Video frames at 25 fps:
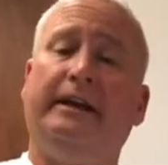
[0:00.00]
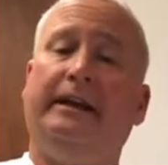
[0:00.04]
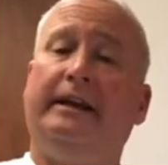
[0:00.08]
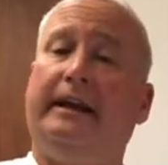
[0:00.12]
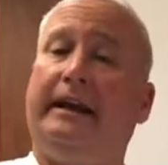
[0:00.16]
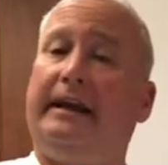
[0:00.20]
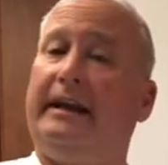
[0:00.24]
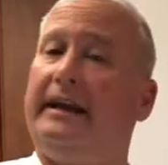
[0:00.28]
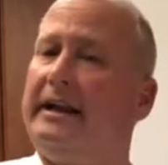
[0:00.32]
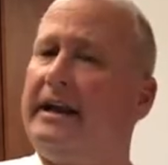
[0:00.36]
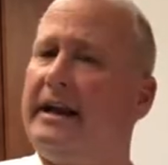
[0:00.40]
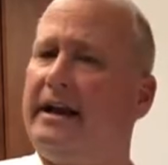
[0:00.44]

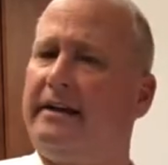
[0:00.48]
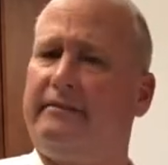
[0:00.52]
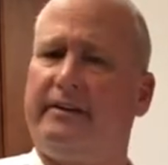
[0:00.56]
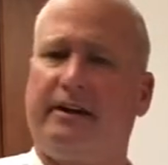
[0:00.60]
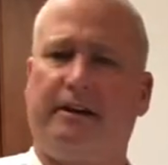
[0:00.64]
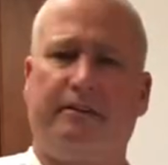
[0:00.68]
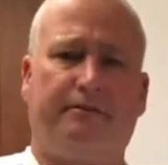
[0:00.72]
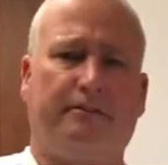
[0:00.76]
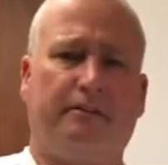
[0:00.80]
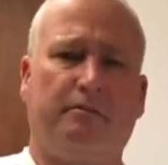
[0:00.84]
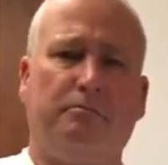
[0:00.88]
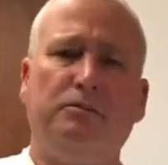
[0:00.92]
and having it
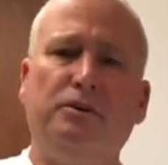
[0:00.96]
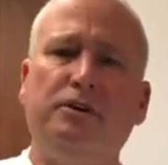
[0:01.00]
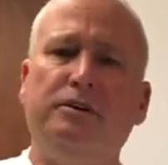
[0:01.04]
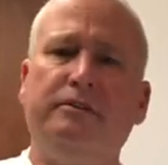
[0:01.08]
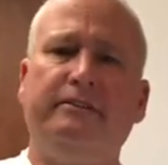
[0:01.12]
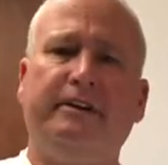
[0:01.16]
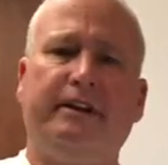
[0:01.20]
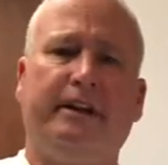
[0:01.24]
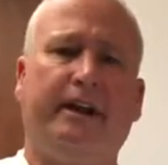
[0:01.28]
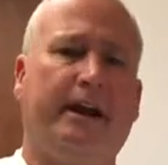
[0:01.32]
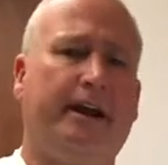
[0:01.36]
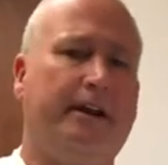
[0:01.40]
for movie
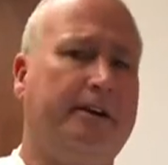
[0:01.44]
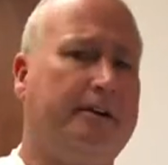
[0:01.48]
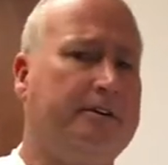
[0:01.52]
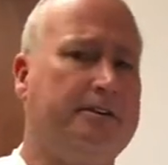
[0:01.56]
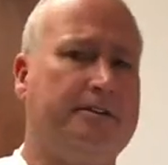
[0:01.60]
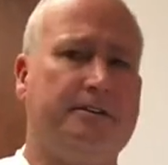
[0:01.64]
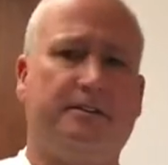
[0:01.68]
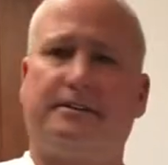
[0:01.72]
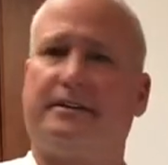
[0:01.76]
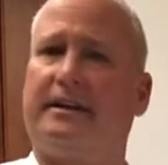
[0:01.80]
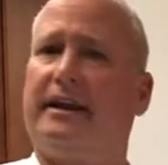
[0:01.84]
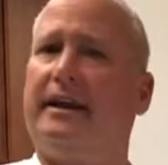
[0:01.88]
night or
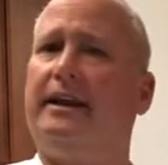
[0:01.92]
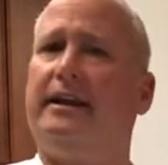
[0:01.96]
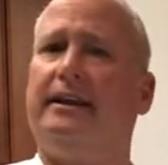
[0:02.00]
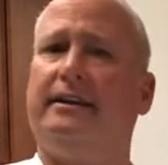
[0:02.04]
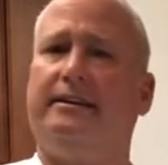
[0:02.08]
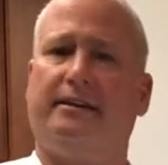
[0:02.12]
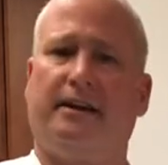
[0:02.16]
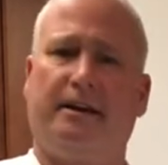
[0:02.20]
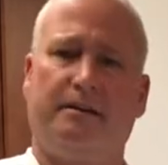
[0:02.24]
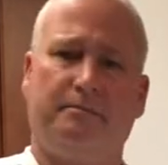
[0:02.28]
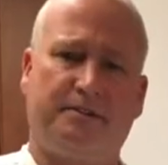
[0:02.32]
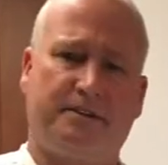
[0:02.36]
just
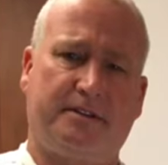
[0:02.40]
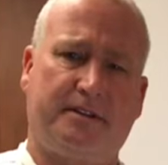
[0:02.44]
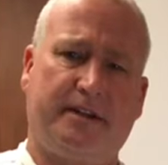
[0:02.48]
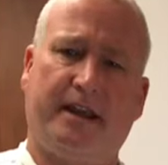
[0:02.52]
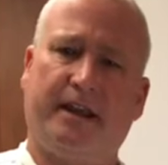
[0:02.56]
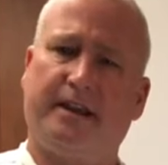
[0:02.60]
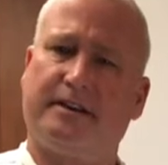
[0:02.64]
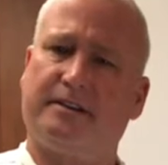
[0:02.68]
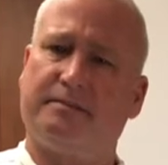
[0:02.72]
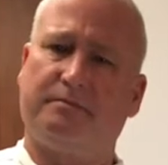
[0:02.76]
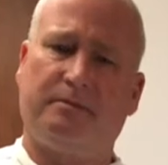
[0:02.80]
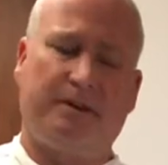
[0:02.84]
anytime
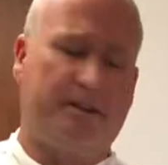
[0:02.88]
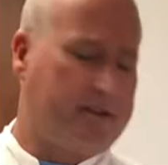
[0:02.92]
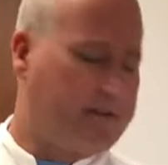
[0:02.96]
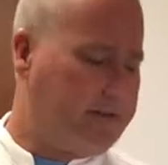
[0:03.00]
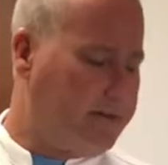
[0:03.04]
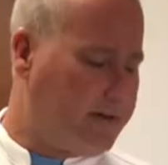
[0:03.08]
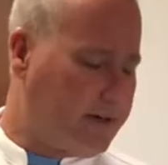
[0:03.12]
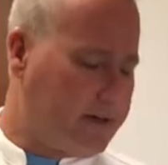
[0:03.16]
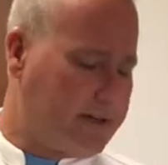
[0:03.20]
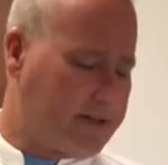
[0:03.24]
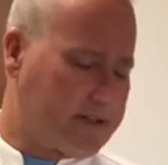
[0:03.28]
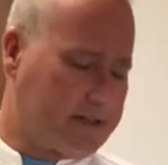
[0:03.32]
snacks. But it's
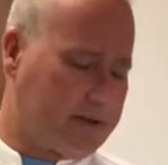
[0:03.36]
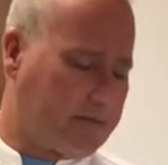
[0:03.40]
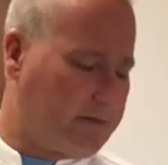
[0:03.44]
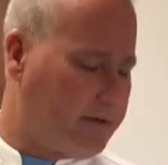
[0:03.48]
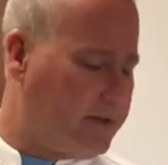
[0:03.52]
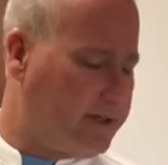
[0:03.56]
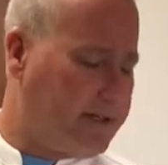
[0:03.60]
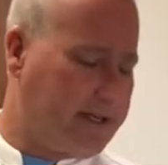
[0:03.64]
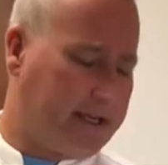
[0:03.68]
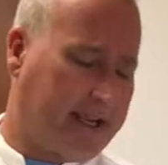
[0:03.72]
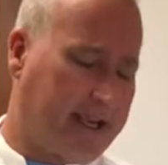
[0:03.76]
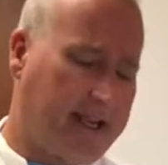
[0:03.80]
very simple. You
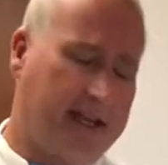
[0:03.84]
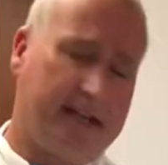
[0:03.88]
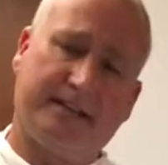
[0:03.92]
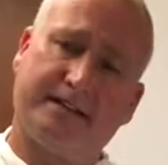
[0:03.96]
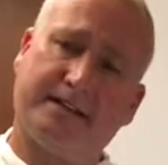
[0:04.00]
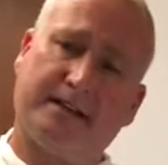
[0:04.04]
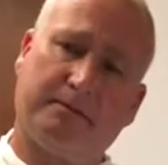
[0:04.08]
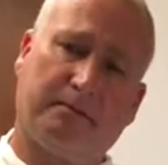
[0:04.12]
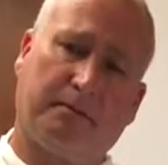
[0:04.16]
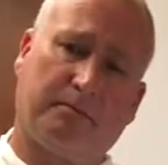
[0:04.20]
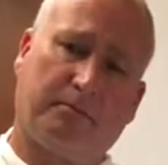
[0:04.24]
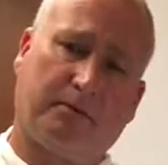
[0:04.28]
take any
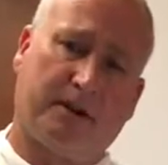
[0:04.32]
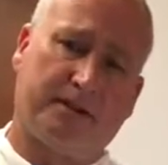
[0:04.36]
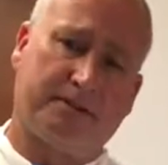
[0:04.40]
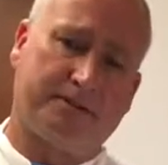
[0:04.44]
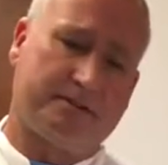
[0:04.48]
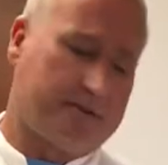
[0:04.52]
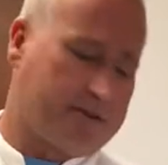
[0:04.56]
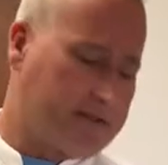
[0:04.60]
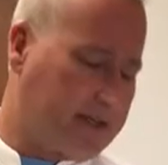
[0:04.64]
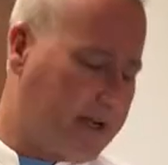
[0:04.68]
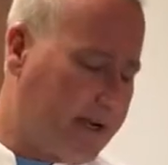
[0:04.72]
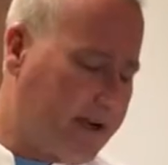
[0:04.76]
type of
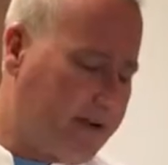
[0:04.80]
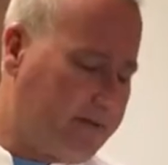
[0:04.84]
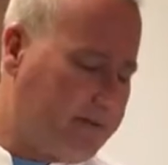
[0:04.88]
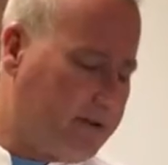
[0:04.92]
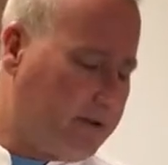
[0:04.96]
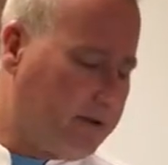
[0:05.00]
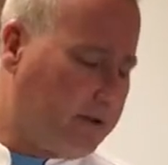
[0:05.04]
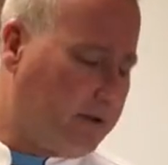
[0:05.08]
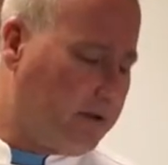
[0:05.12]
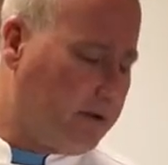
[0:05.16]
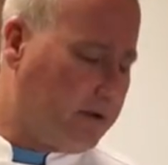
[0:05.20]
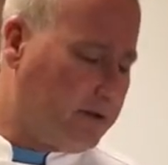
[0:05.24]
pretzels. I have the
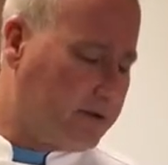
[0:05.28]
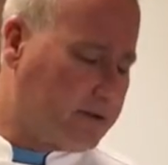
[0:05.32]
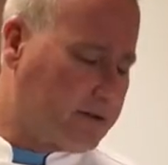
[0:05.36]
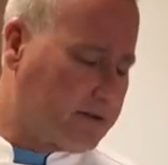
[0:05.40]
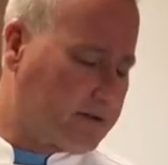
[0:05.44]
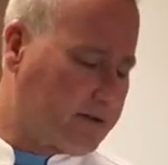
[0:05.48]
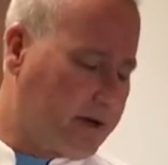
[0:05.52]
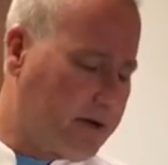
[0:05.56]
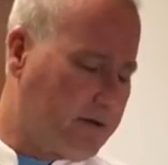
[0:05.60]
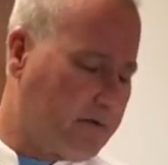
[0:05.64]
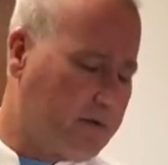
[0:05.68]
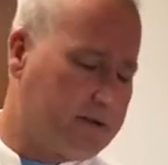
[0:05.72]
long
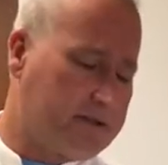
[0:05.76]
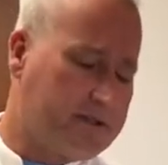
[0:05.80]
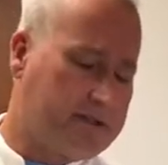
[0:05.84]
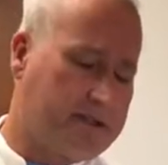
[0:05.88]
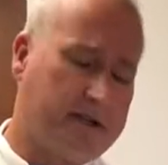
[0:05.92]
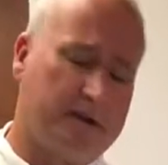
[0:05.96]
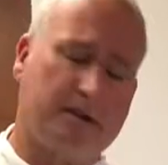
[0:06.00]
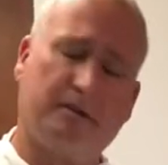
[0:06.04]
straight ones here.